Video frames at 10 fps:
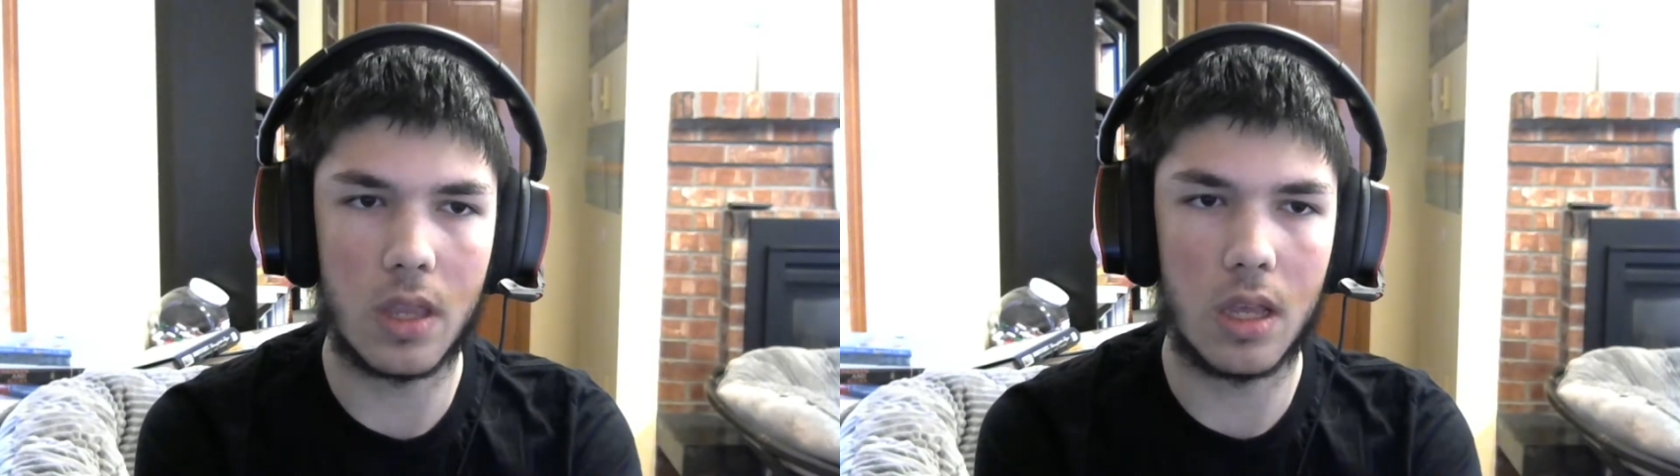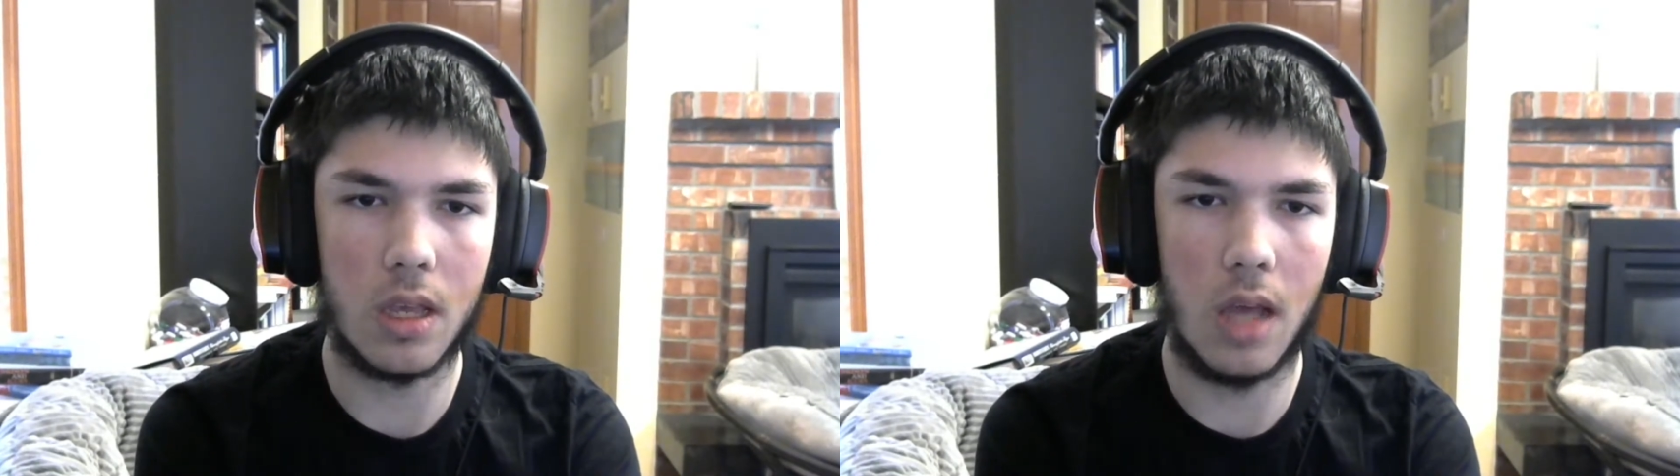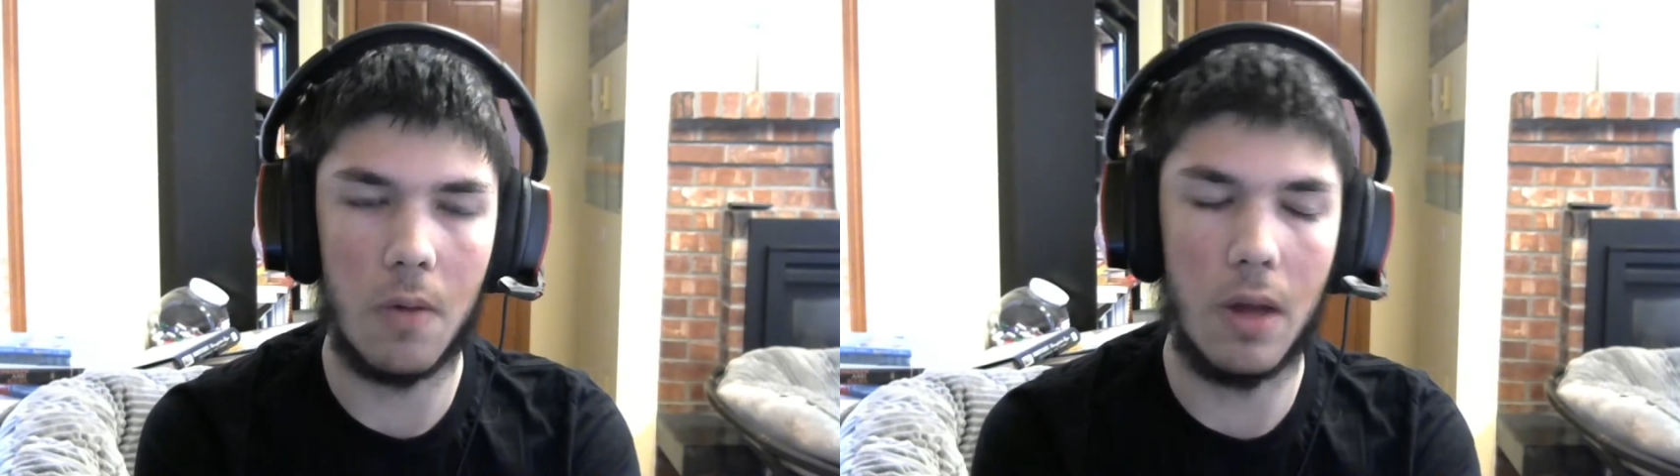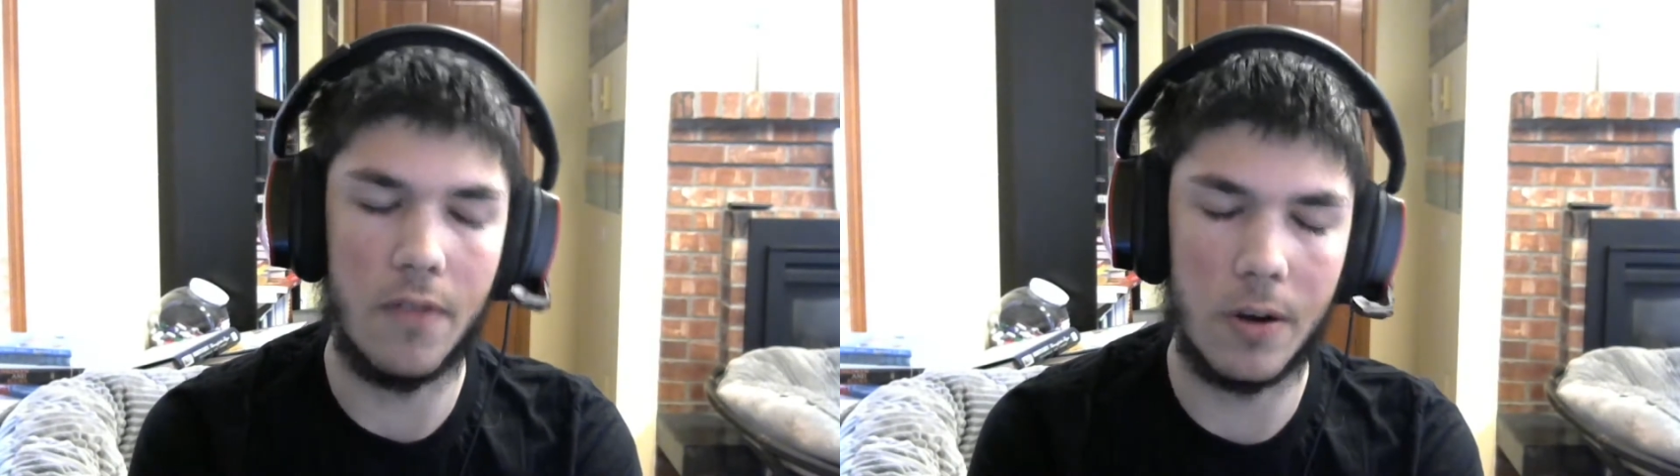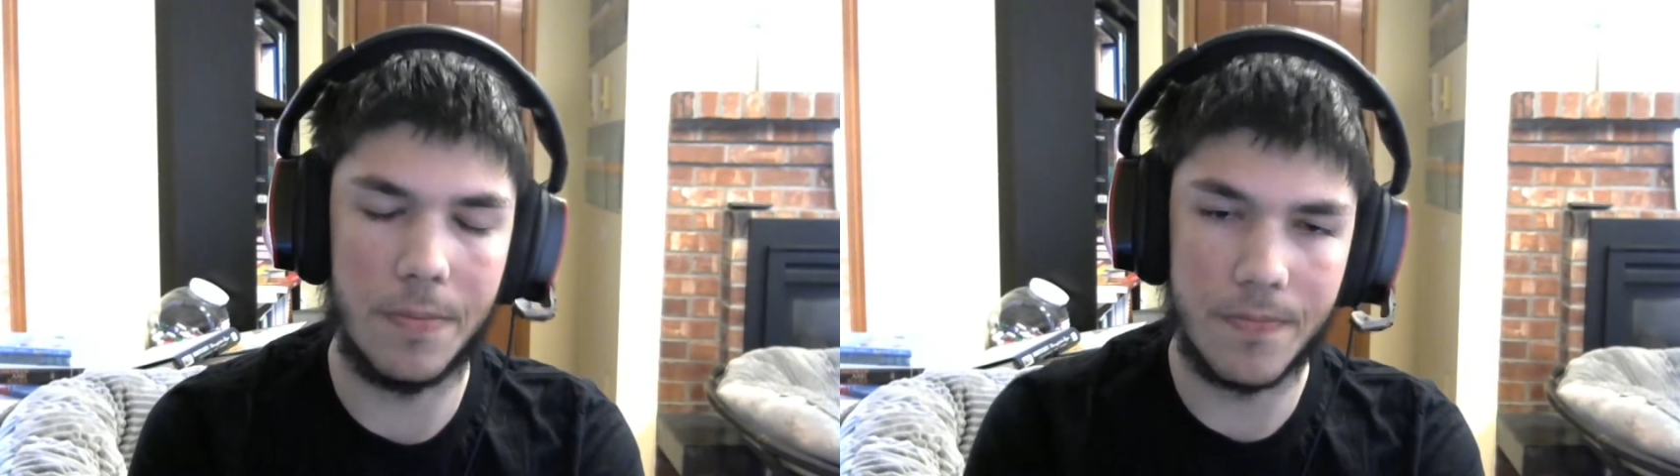
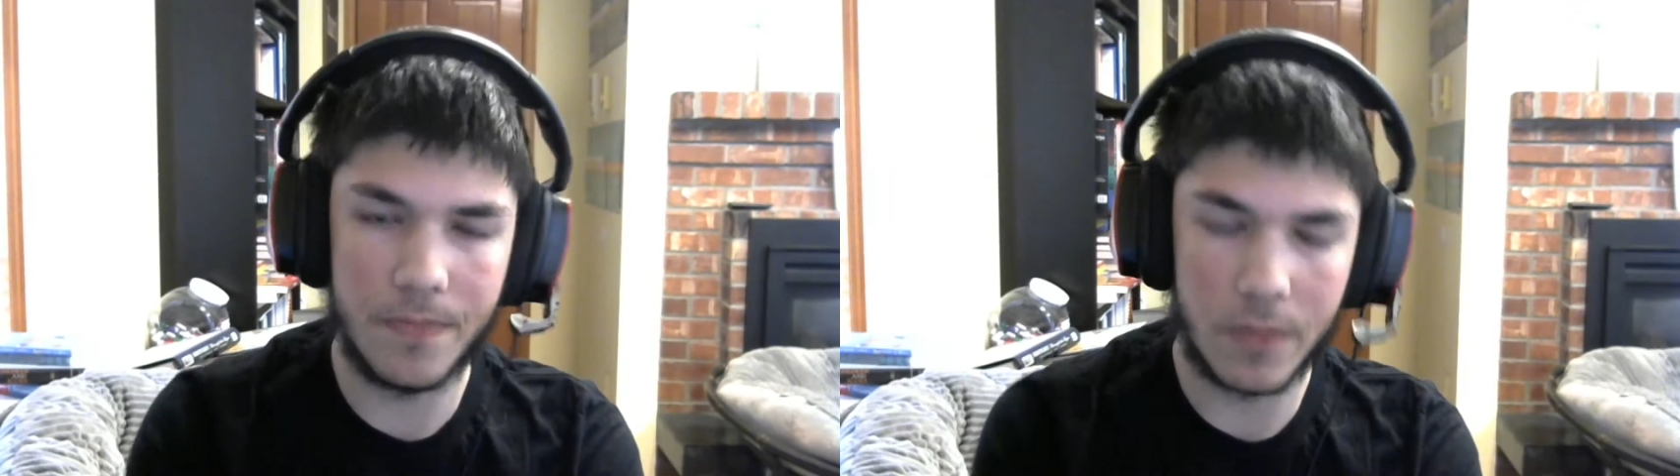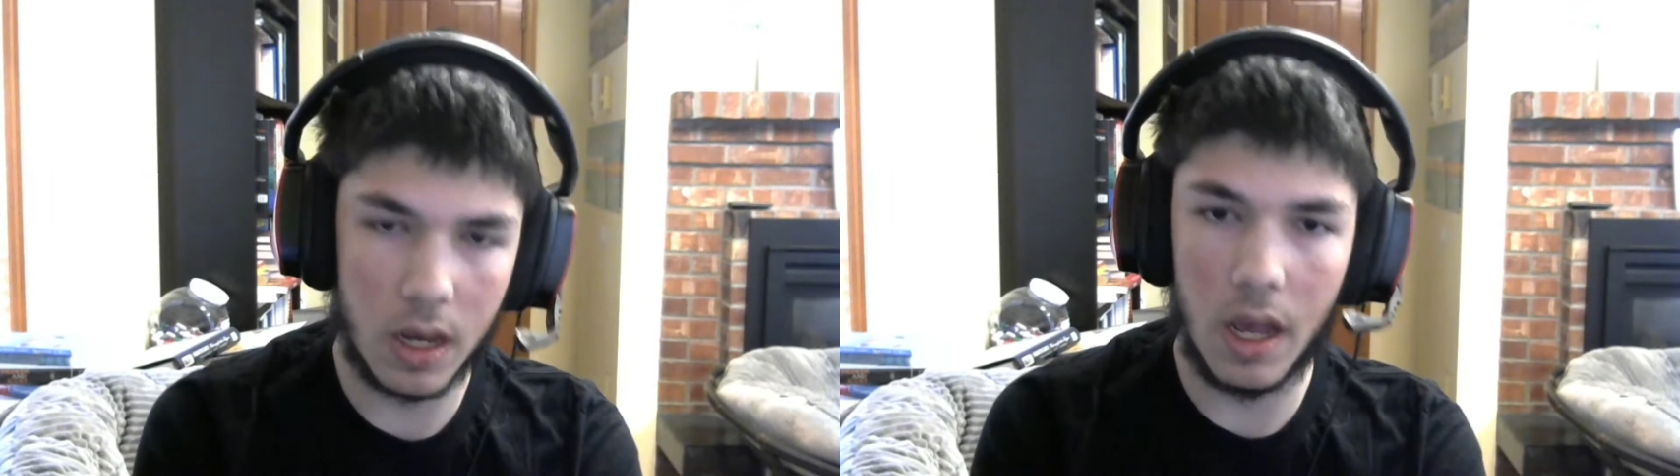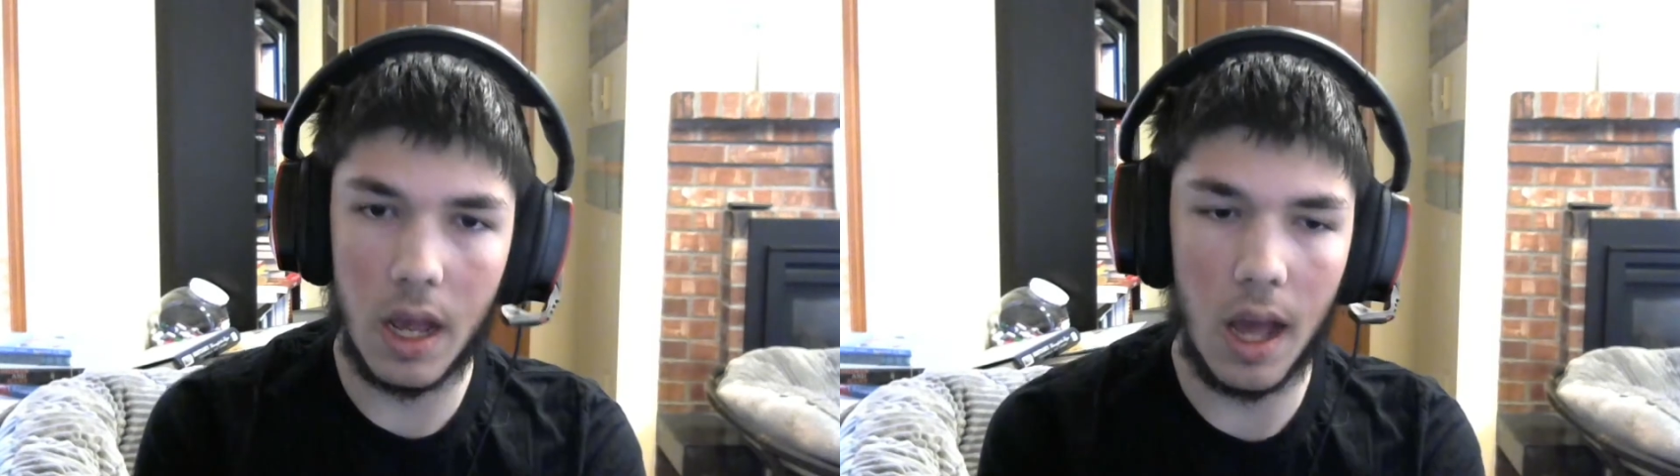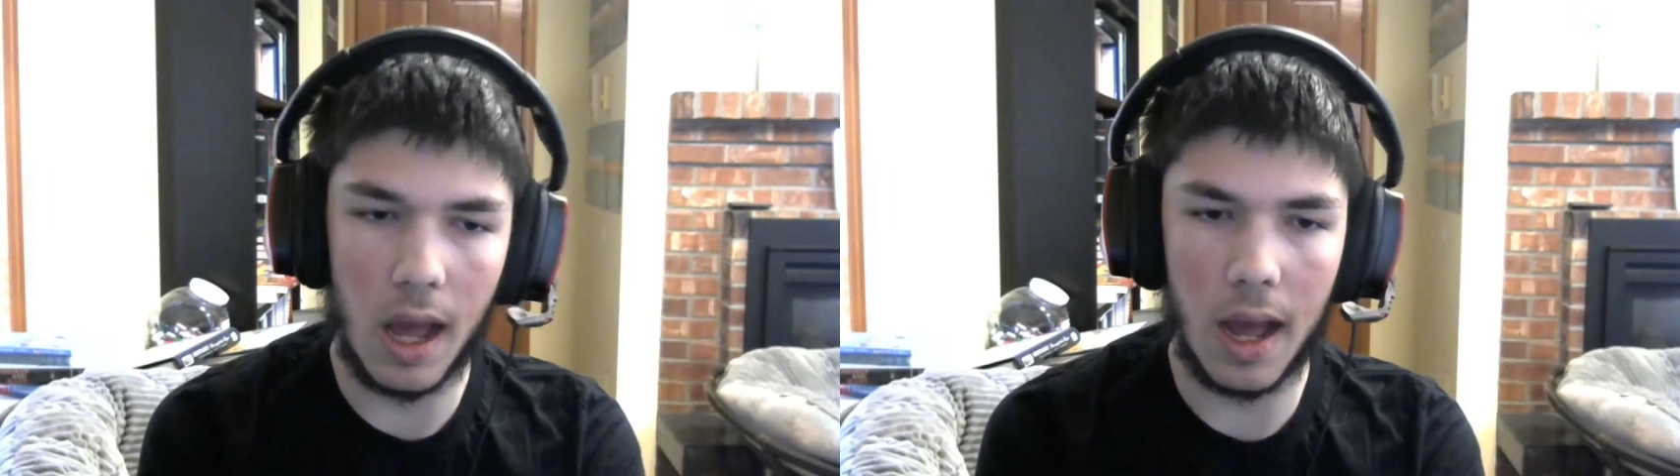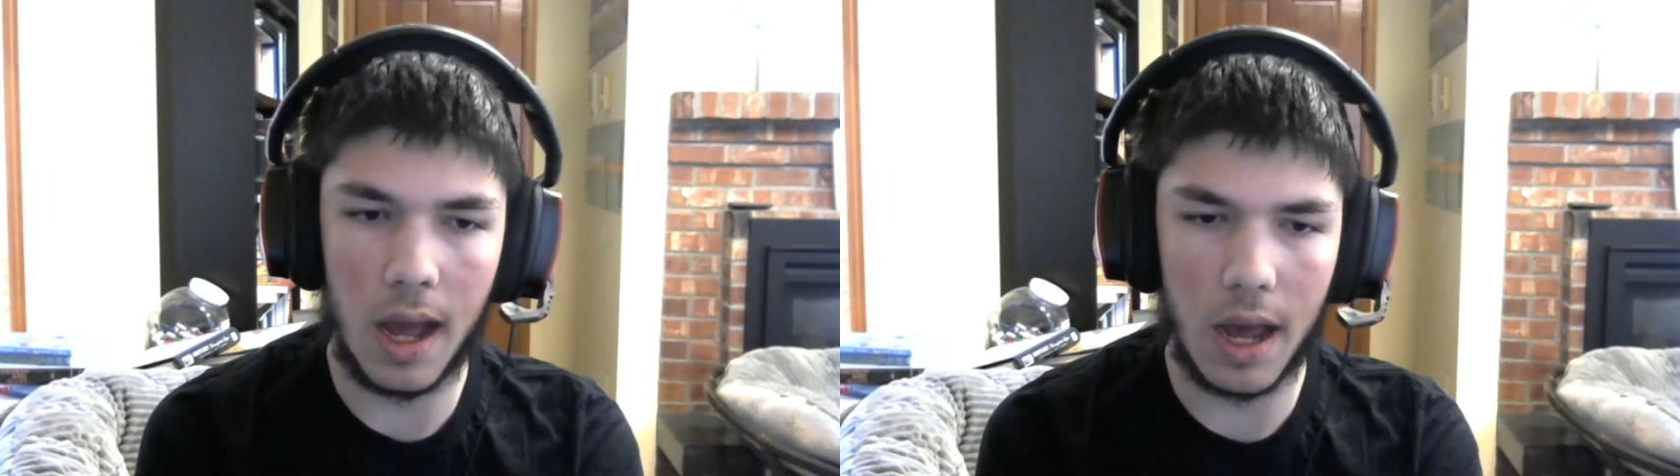However,
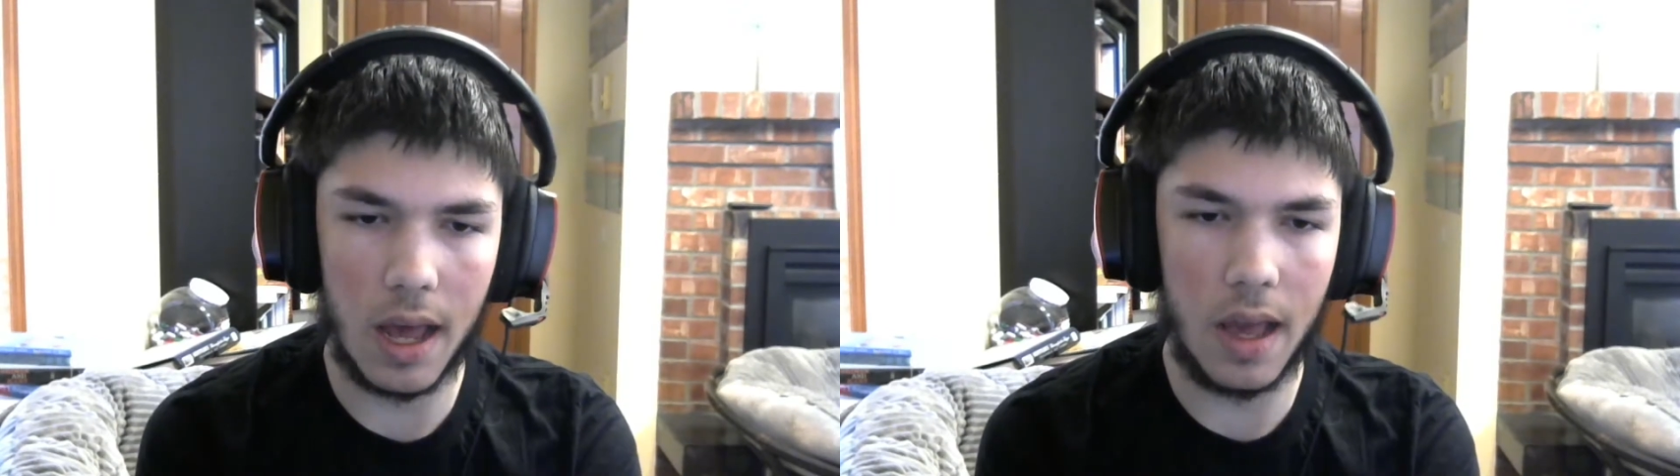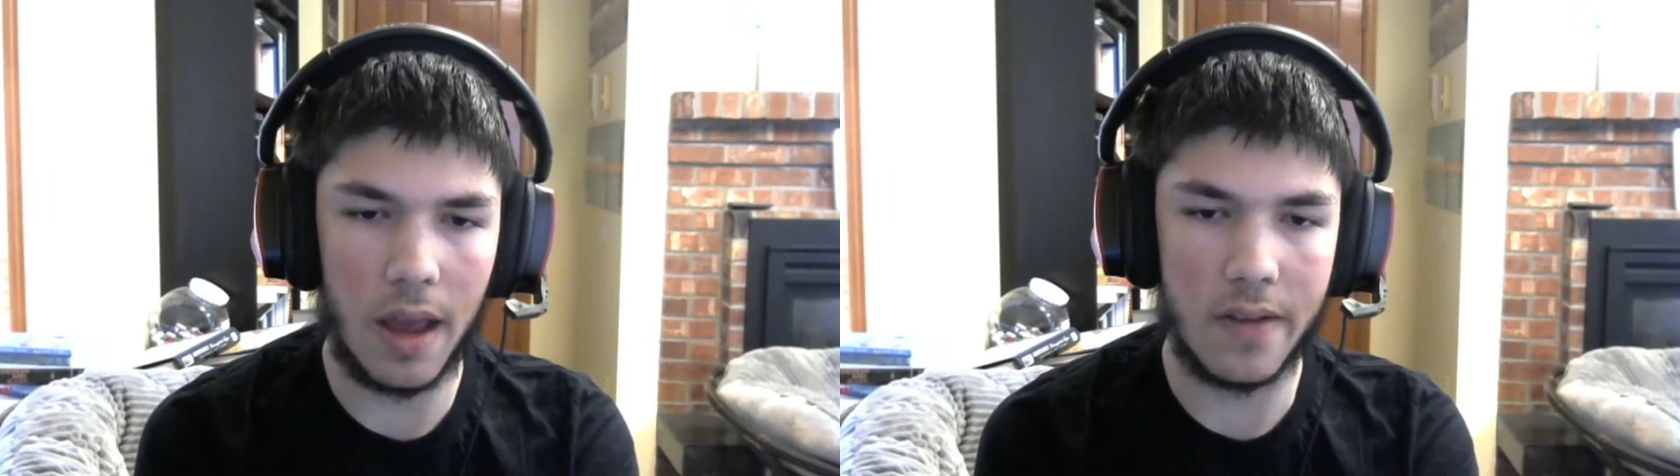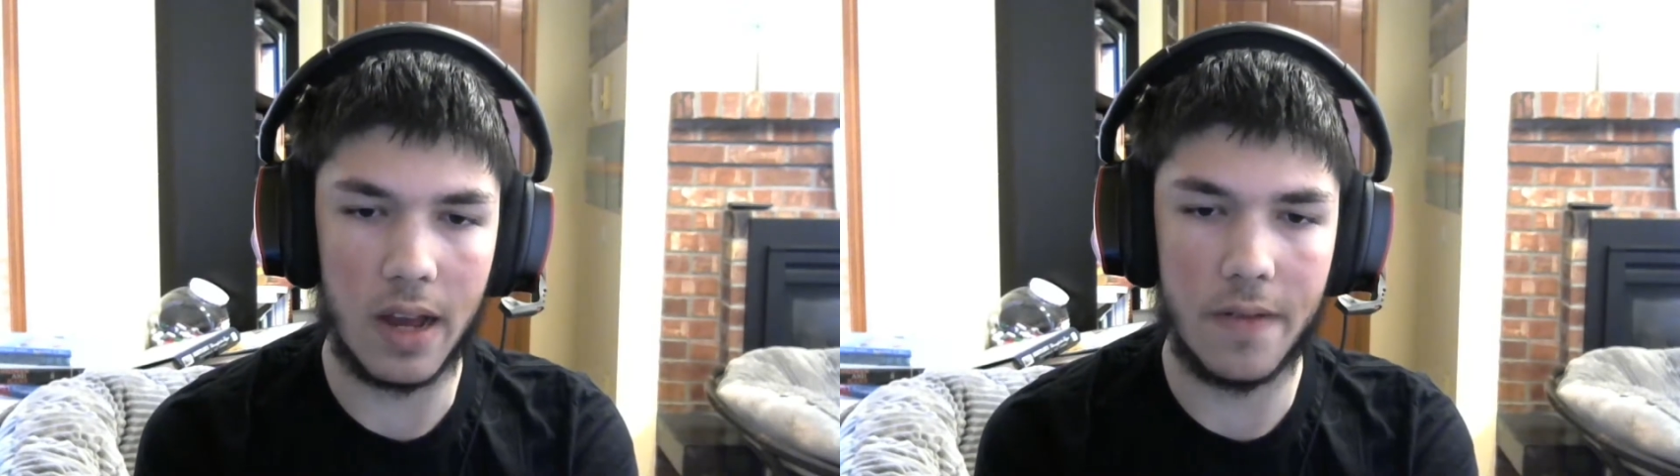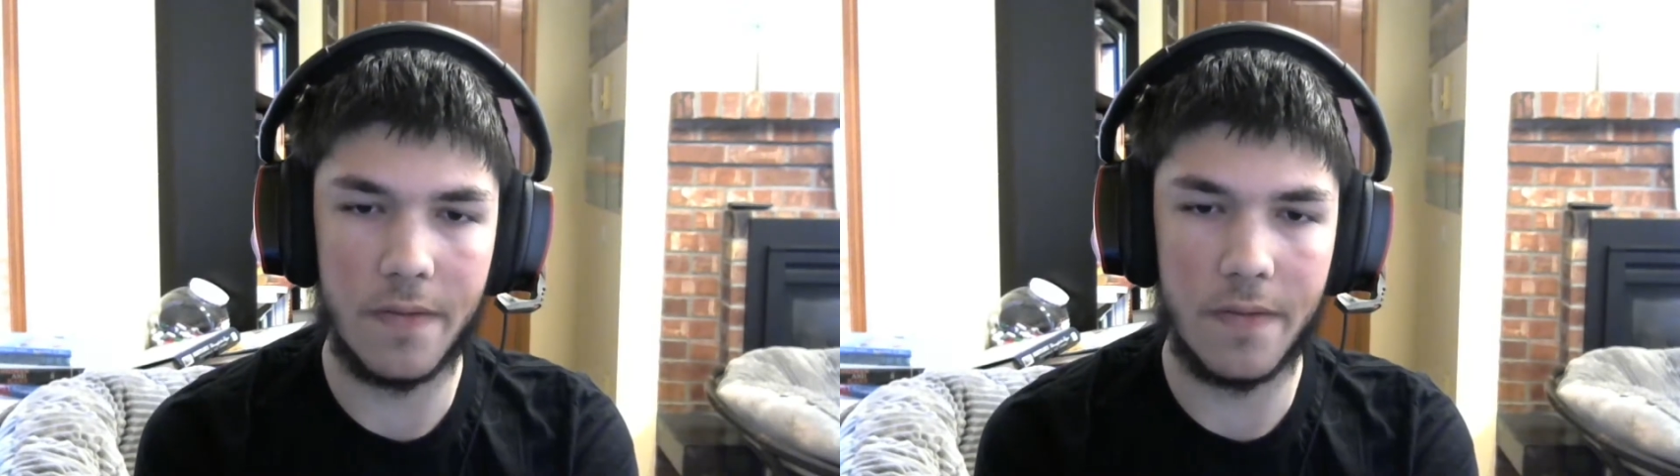I've not